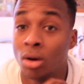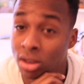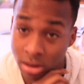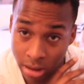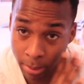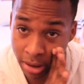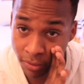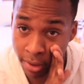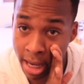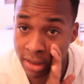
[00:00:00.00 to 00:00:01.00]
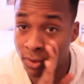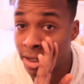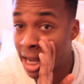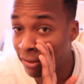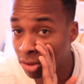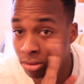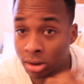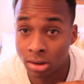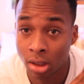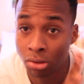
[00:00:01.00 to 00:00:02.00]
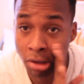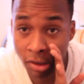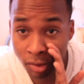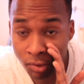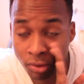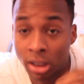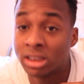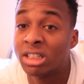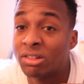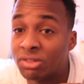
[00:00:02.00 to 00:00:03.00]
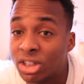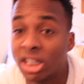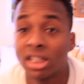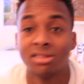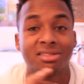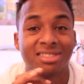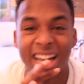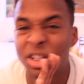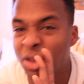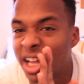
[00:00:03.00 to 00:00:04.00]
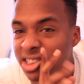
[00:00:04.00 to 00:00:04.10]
Or sometimes if you ask for it afterwards, you know, you get it for free because they don't feel like it. I do that